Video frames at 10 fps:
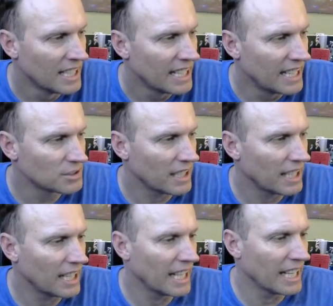
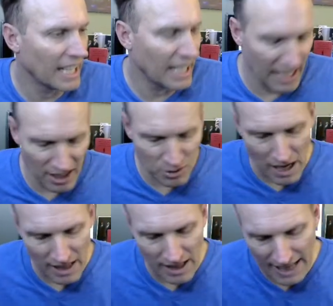here's what
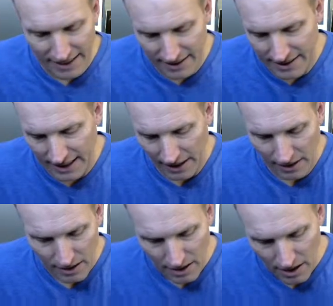I like to see,
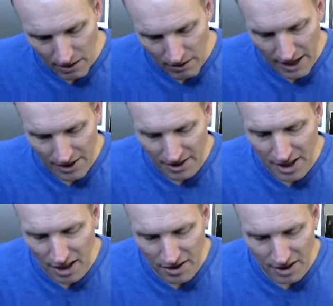right? Just
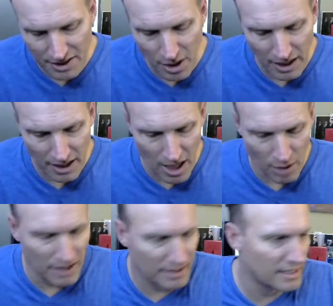so you know,
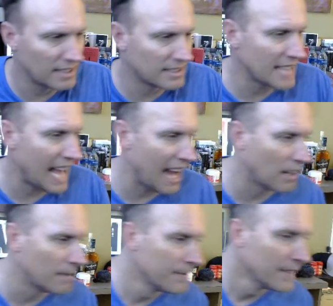this is
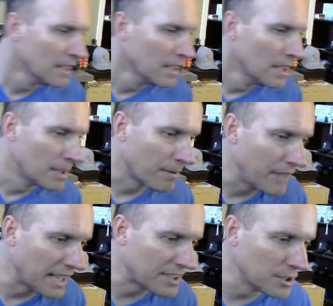how the
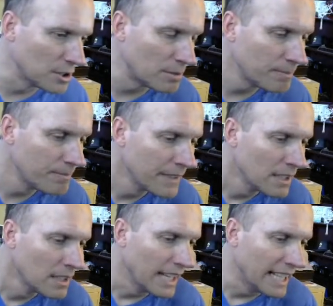professional
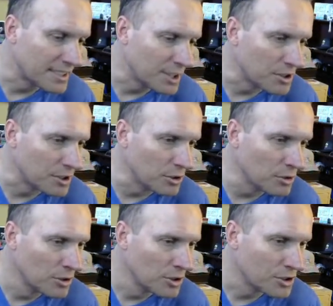
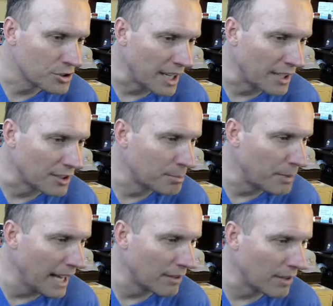institutional traders
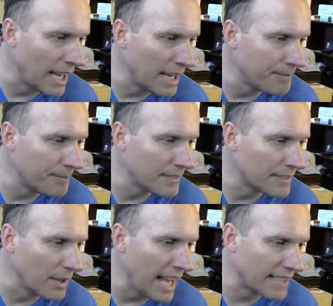bet, right?
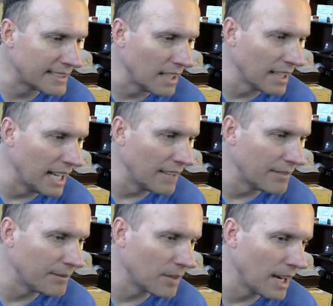So XLF,
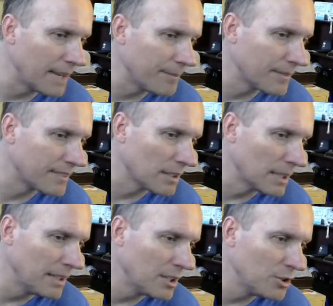right? So let
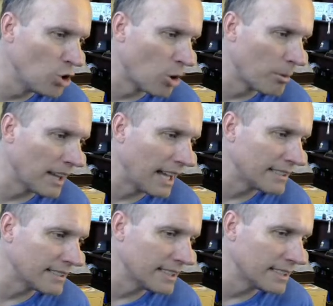me normalize
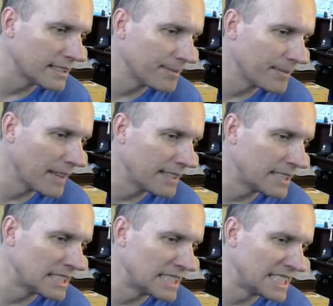this and
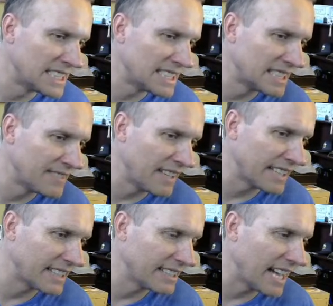see if I can get
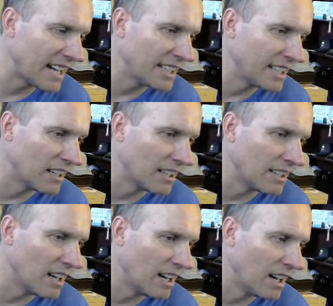the entire year
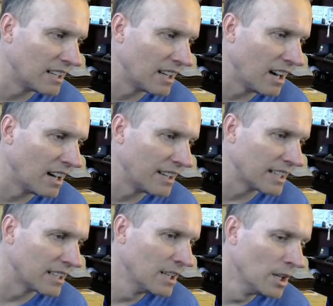on
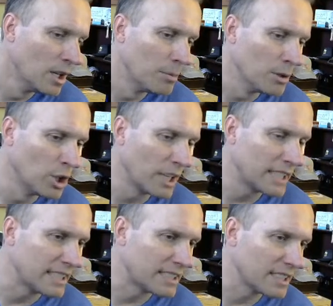here. But look at
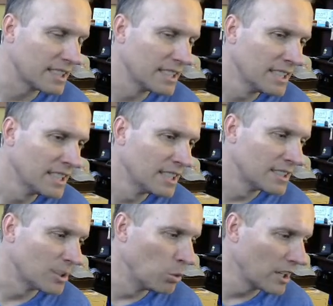this.
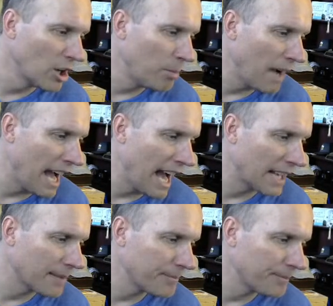So we'll go
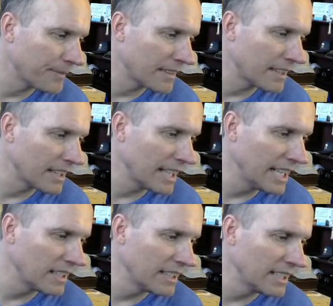back.
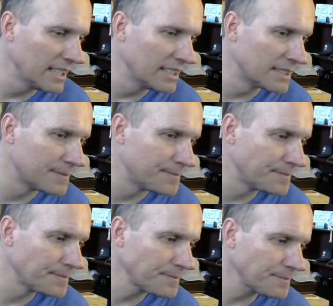Here is
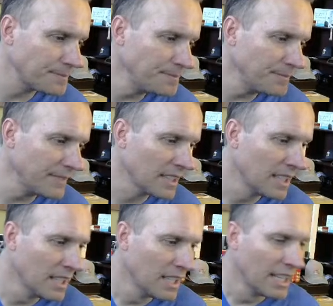
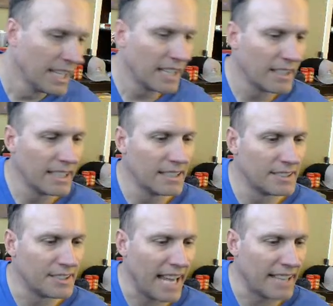
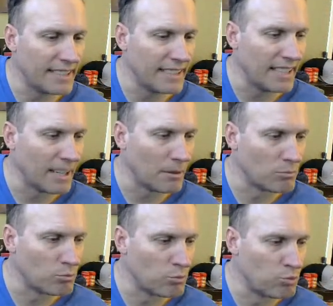you can't see it down here, but
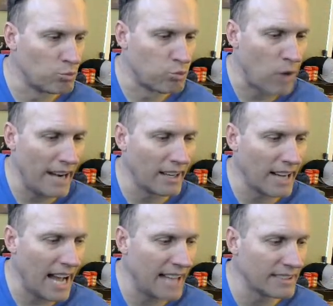right here,
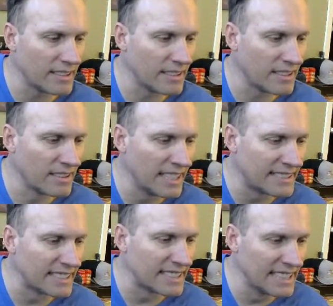guys, this
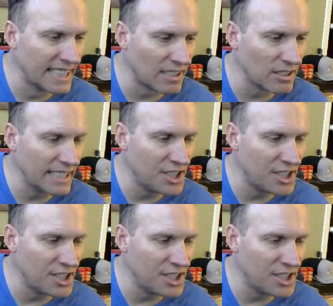is literally